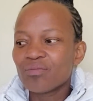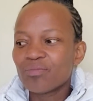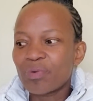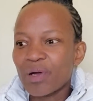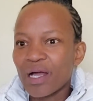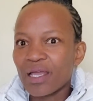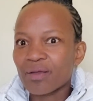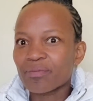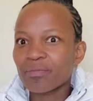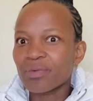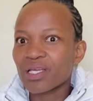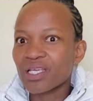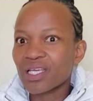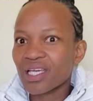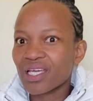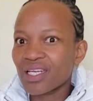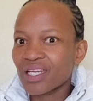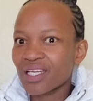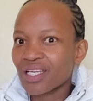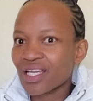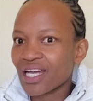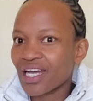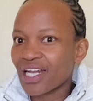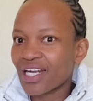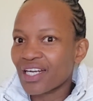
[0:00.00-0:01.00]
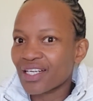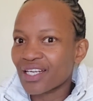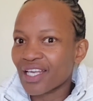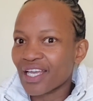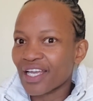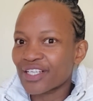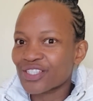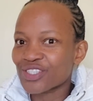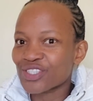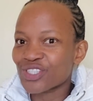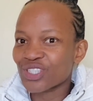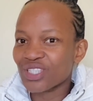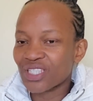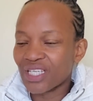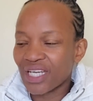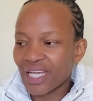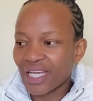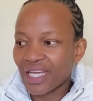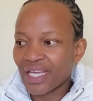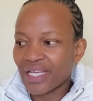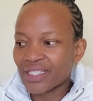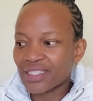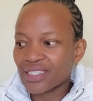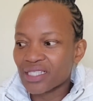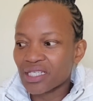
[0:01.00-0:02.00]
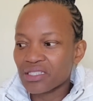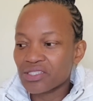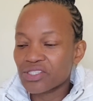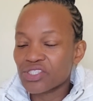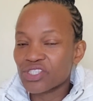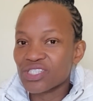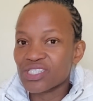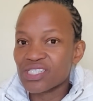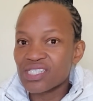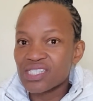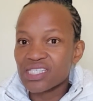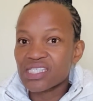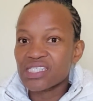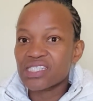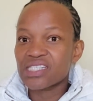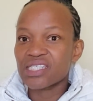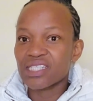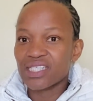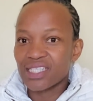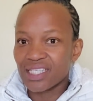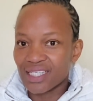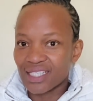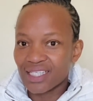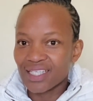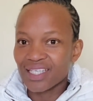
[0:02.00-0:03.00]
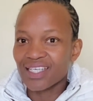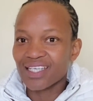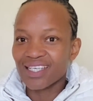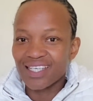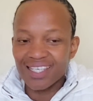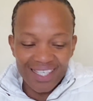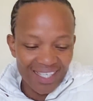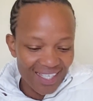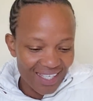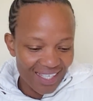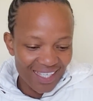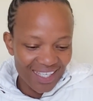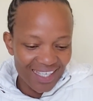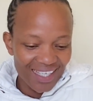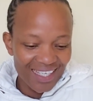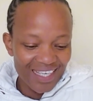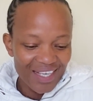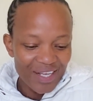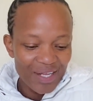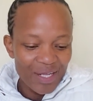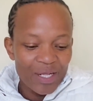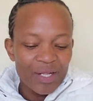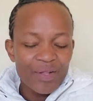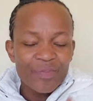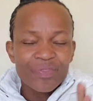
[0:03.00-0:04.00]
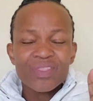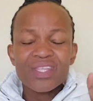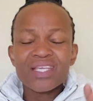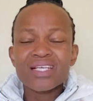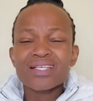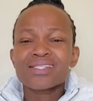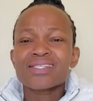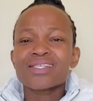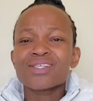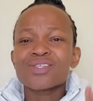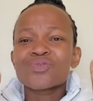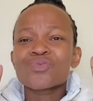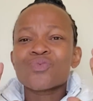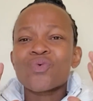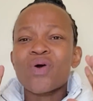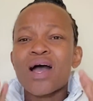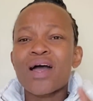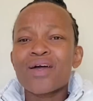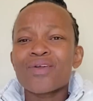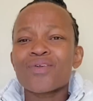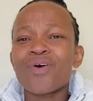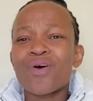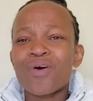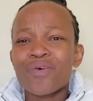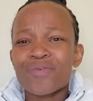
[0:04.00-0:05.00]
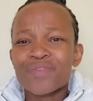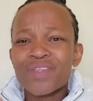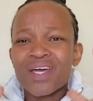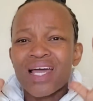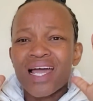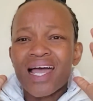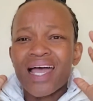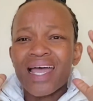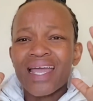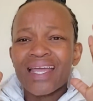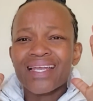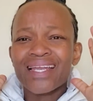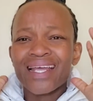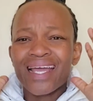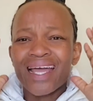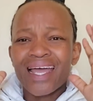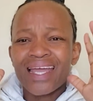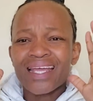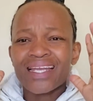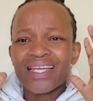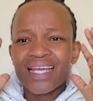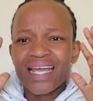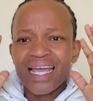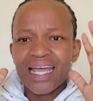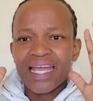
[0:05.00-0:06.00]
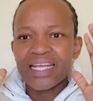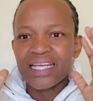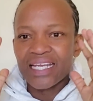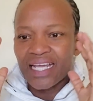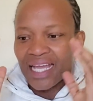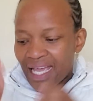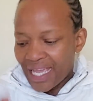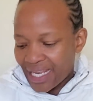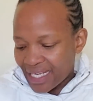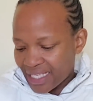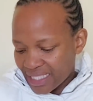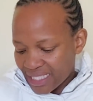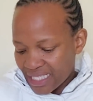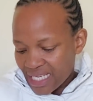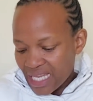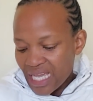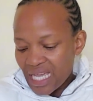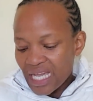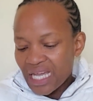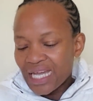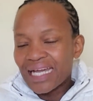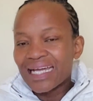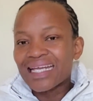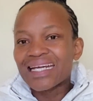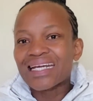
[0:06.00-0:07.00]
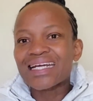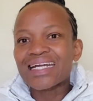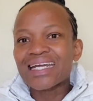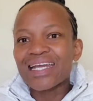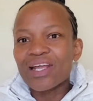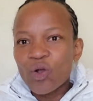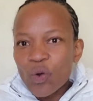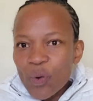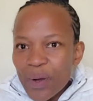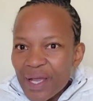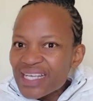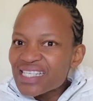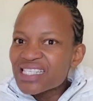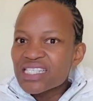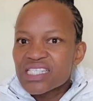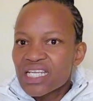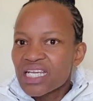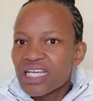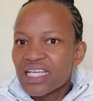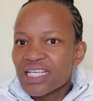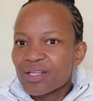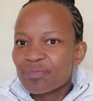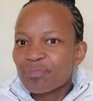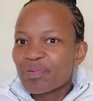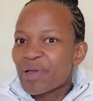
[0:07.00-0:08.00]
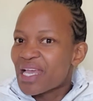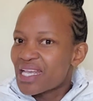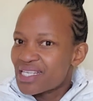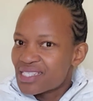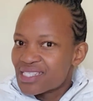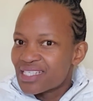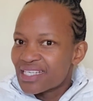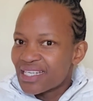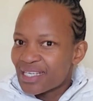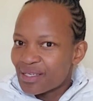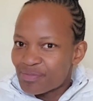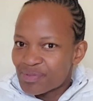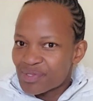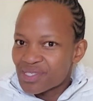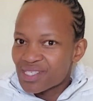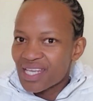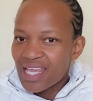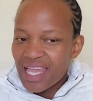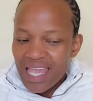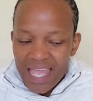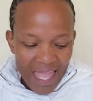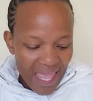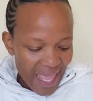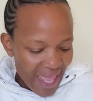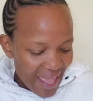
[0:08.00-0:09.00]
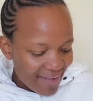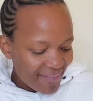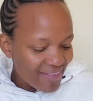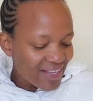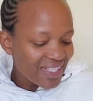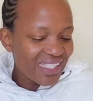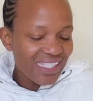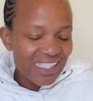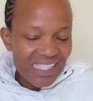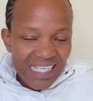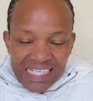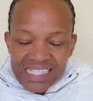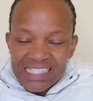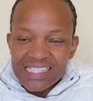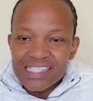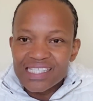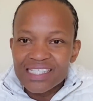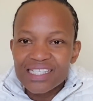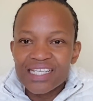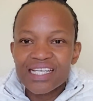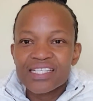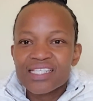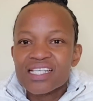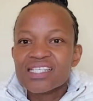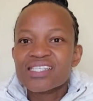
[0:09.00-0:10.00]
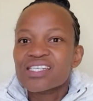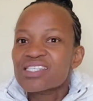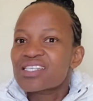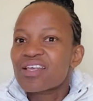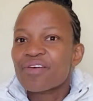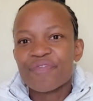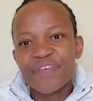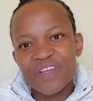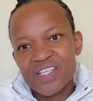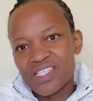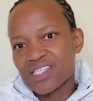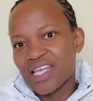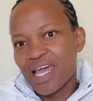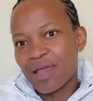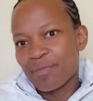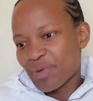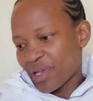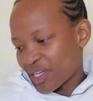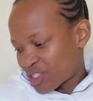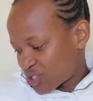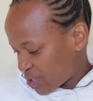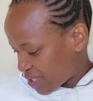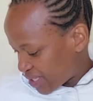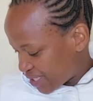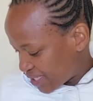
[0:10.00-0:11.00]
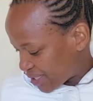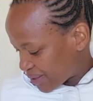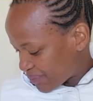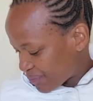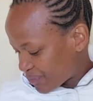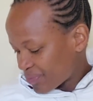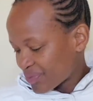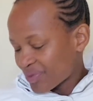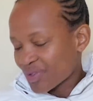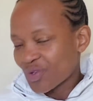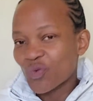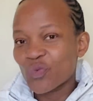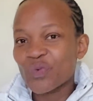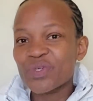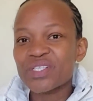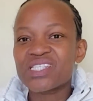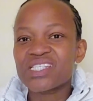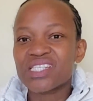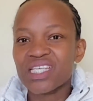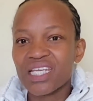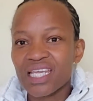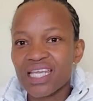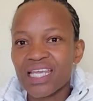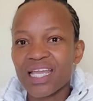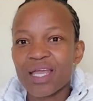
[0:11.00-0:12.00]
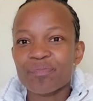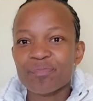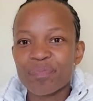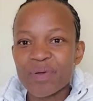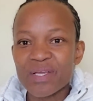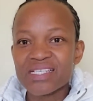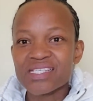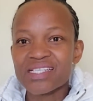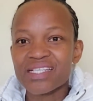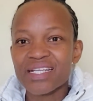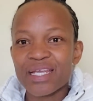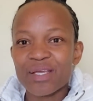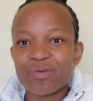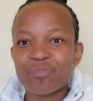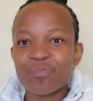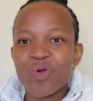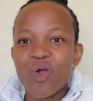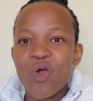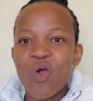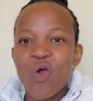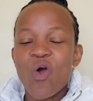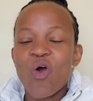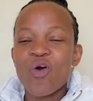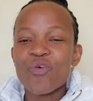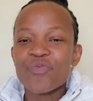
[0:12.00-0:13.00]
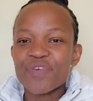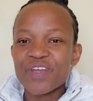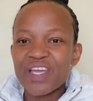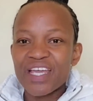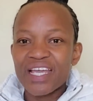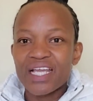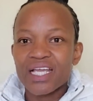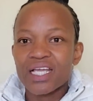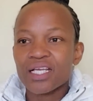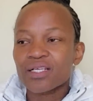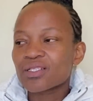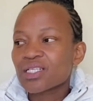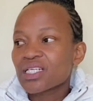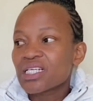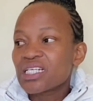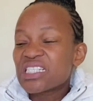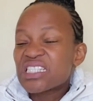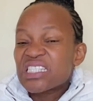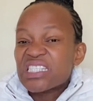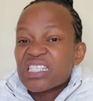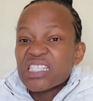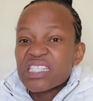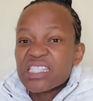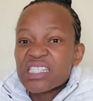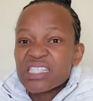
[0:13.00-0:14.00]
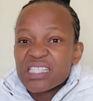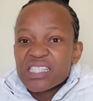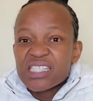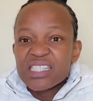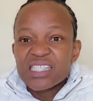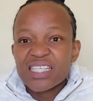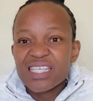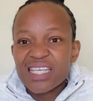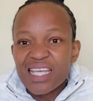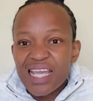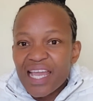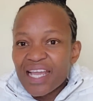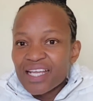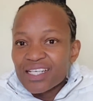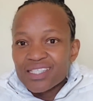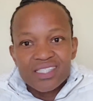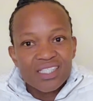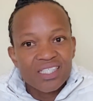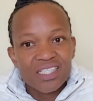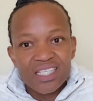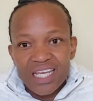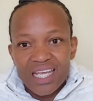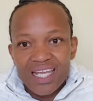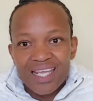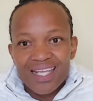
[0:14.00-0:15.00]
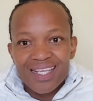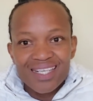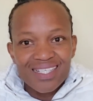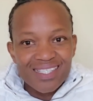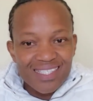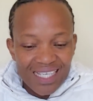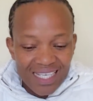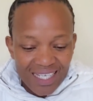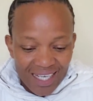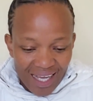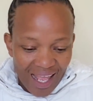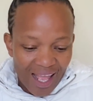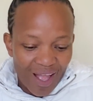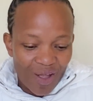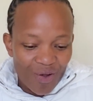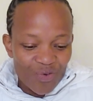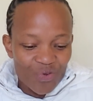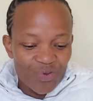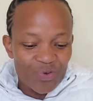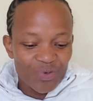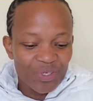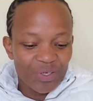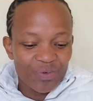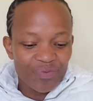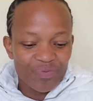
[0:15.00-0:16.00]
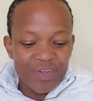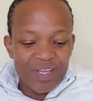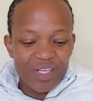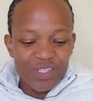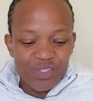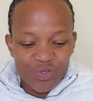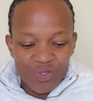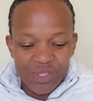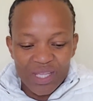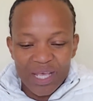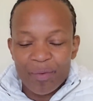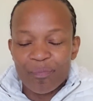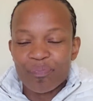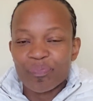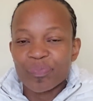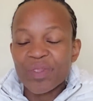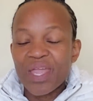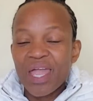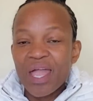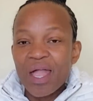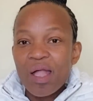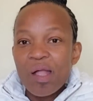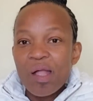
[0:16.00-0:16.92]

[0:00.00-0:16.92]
By mechanical engineer GCC. This is one of the highly requested payslips ever since. This is the first time actually we're seeing a payslip of a GCC engineer. Is that how you refer to them?